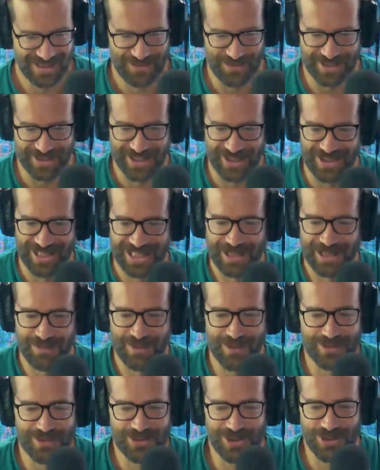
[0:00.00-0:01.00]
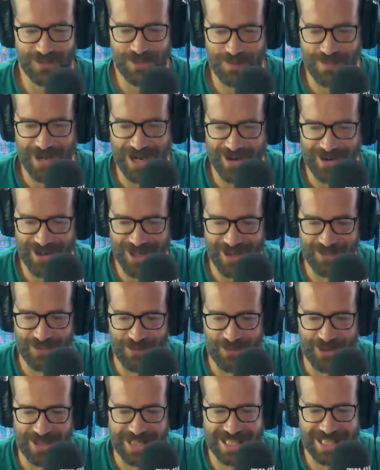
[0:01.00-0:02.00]
There we go, a little bit of Super Mario
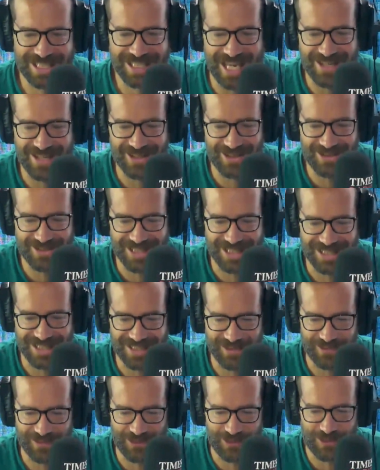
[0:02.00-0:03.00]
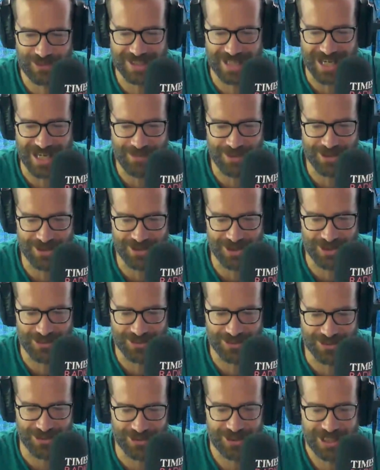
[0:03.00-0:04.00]
from the Nintendo 64 gaming
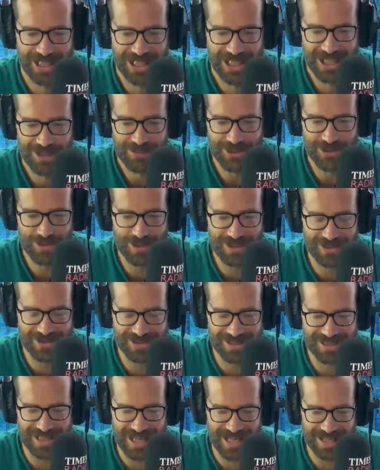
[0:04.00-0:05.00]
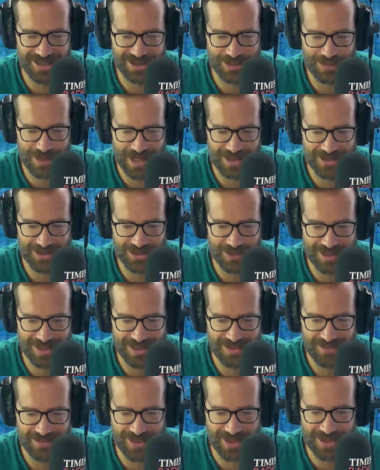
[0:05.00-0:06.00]
console, which went on sale in Japan
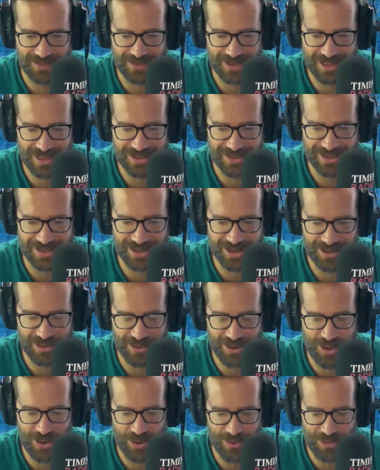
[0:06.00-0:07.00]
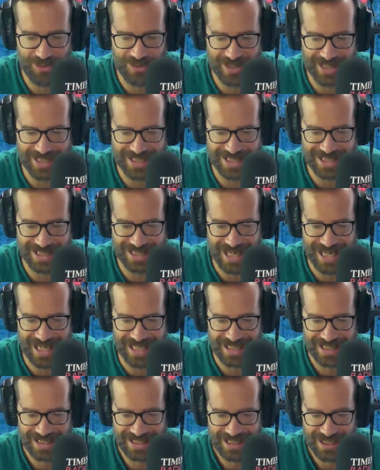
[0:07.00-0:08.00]
25 years ago on this
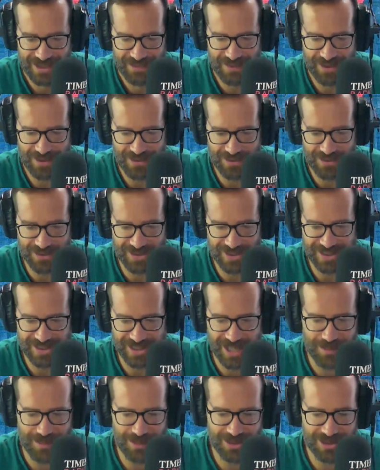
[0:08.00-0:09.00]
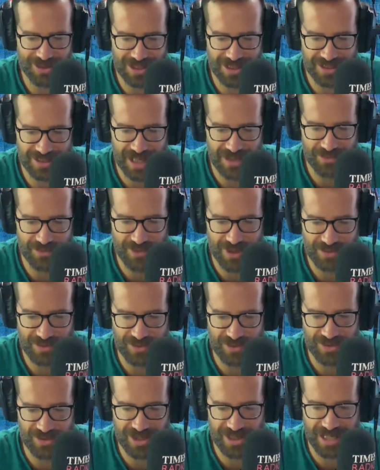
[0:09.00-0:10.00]
day. Faith Johnson is a gaming journalist and
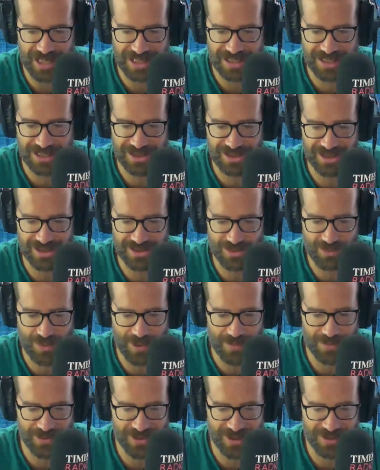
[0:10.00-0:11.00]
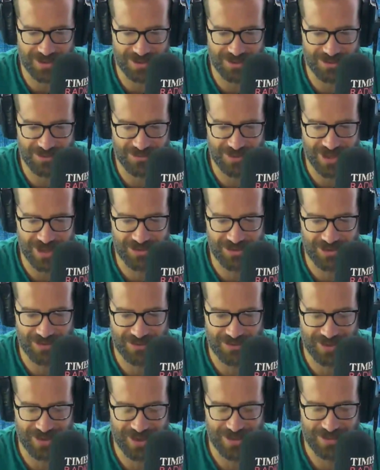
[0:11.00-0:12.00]
retro collector. She has a website called
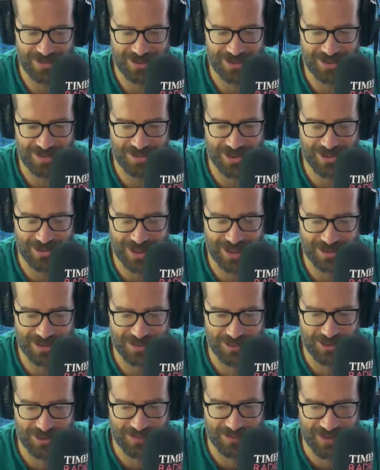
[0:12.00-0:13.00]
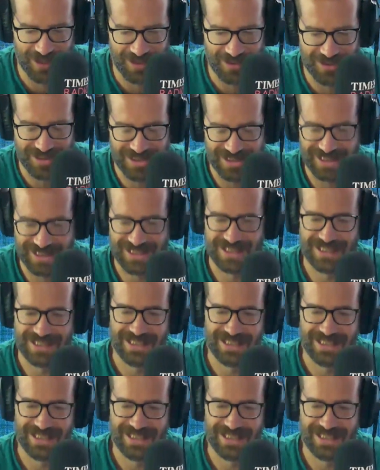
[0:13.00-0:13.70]
Retro Faith you can speak to now. Good morning, Faith.